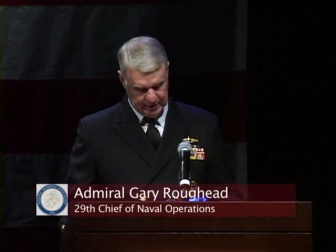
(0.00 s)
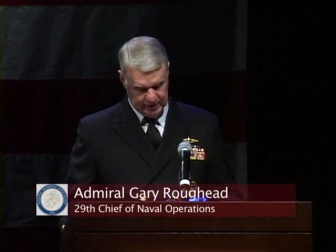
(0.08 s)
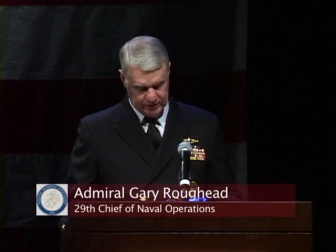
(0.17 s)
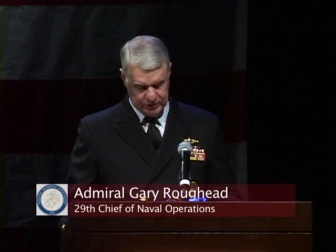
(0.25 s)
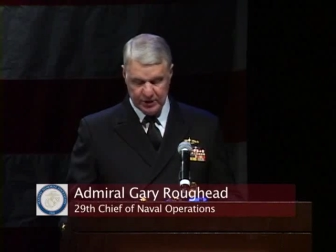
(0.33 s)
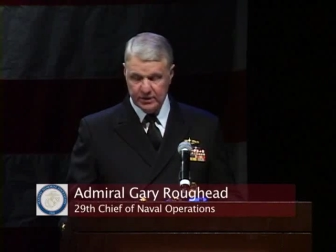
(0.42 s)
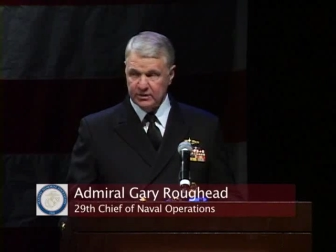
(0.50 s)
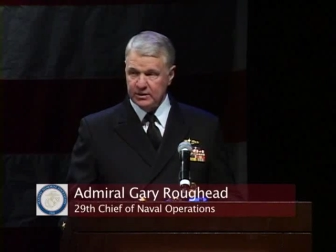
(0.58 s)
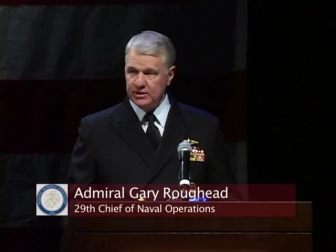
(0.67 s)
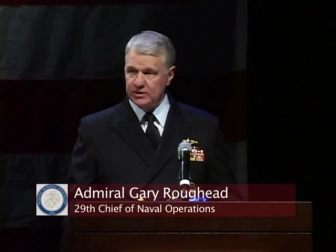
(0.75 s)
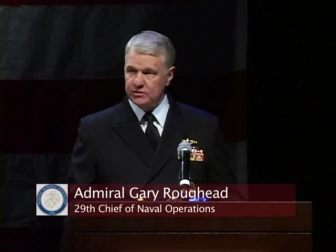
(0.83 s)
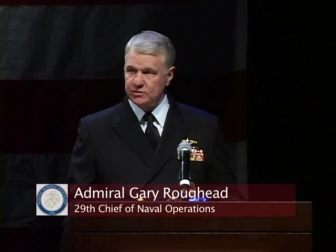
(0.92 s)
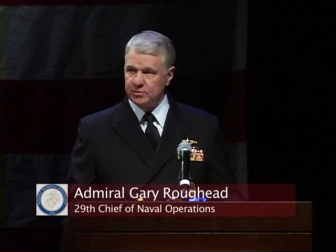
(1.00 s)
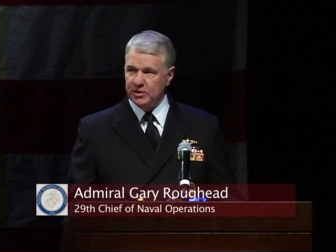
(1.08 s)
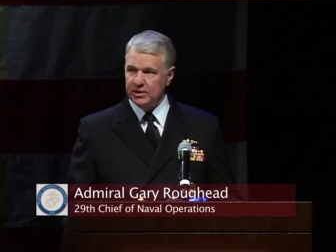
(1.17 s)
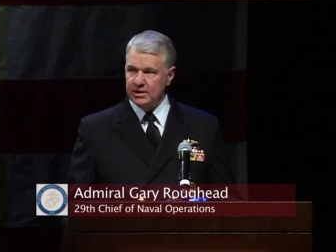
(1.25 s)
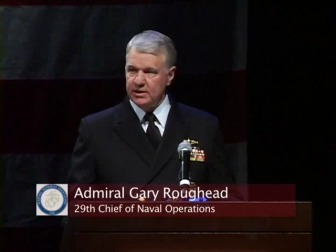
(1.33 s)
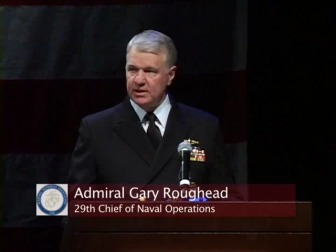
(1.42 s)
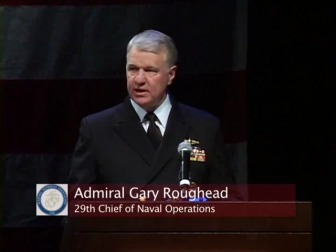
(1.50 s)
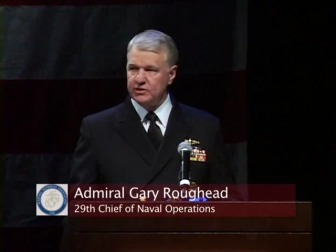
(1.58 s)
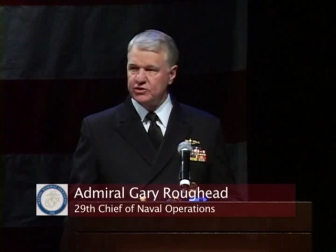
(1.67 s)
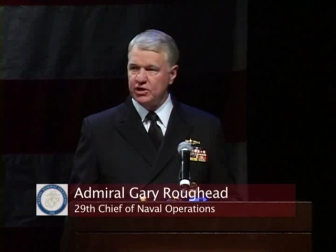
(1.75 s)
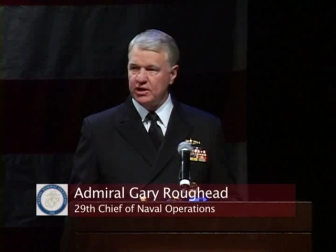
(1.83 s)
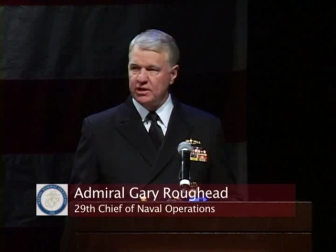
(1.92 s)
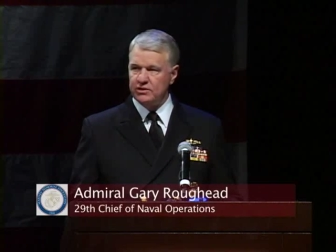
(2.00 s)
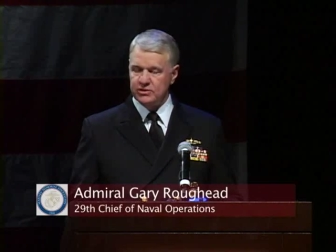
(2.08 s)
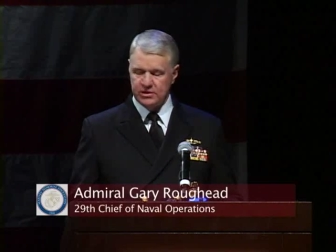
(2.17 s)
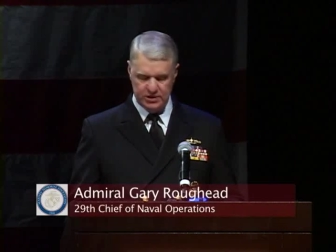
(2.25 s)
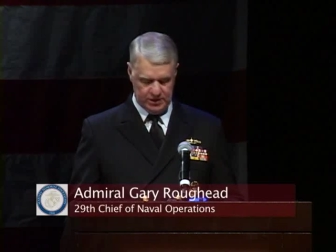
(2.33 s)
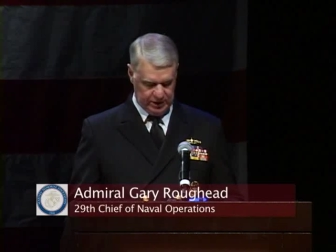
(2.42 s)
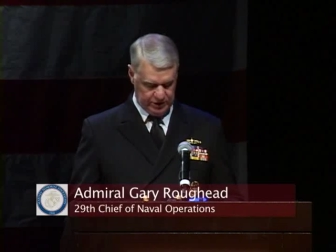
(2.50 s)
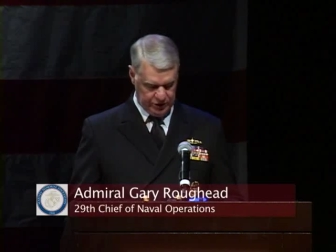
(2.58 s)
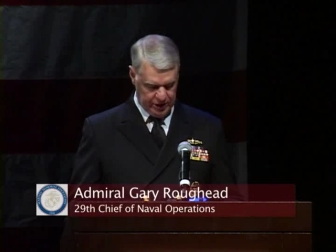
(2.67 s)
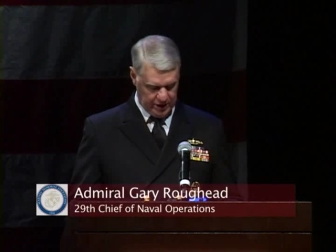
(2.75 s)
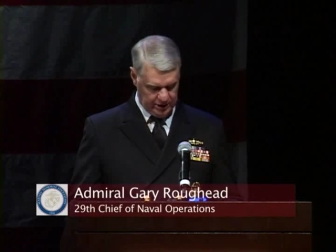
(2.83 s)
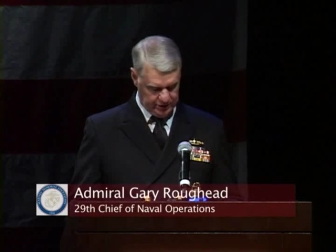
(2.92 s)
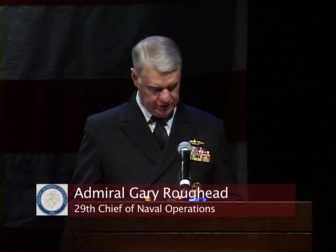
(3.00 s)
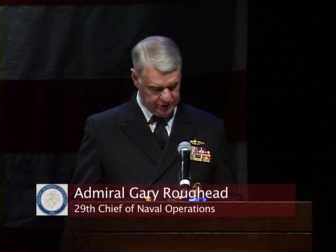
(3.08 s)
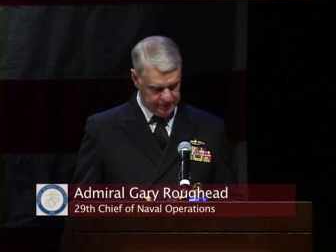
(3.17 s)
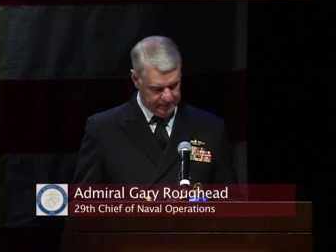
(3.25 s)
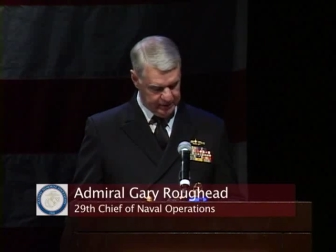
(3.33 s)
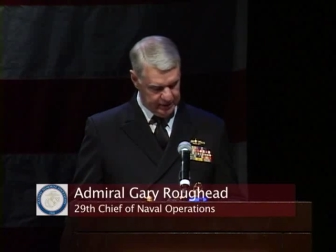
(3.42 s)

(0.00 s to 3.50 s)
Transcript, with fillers: to say the least. But in that change and in that challenge,